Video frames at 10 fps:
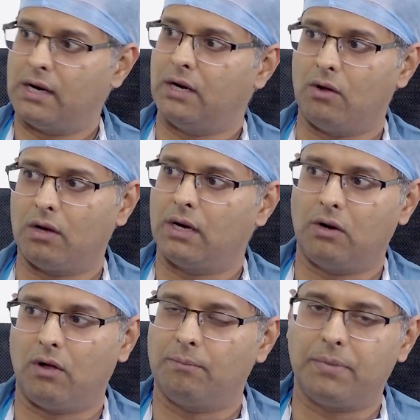on and on
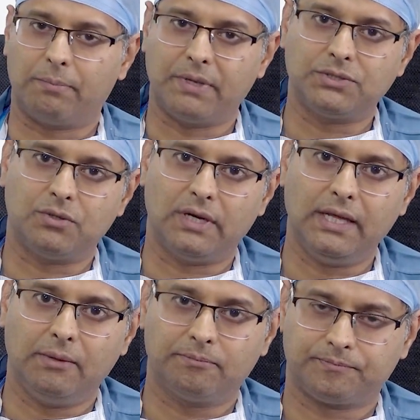and on
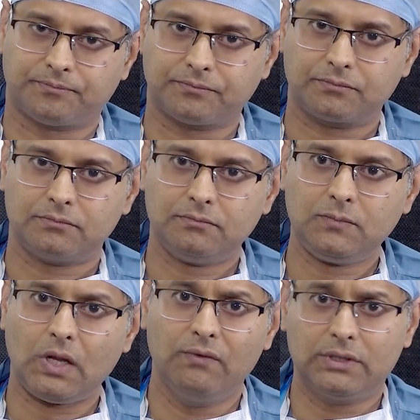perpetually
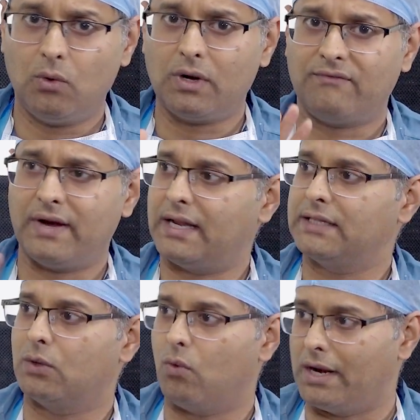without
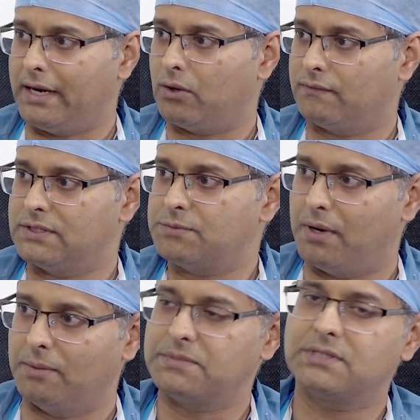affecting the quality of the
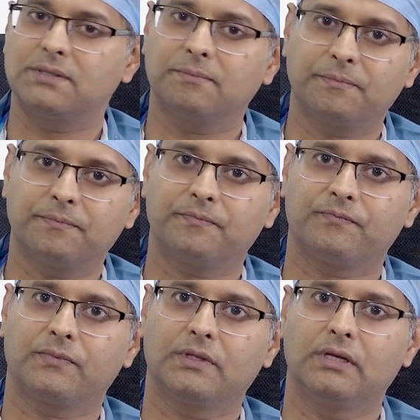sperms.
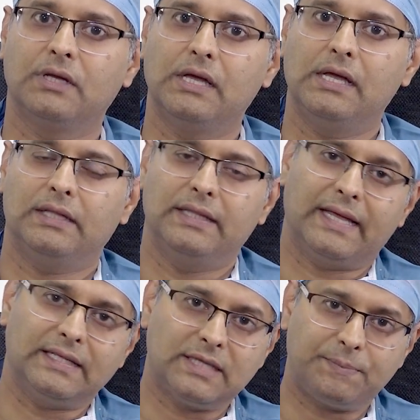
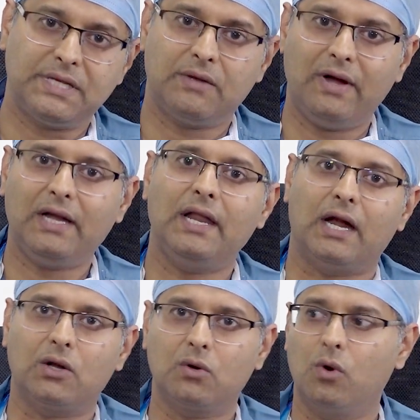They can
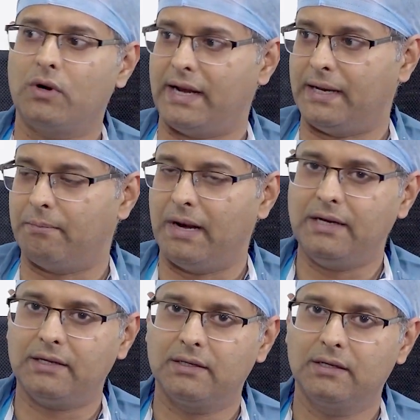subsequently undergo
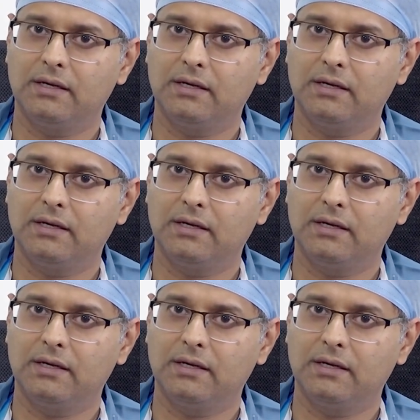treatment,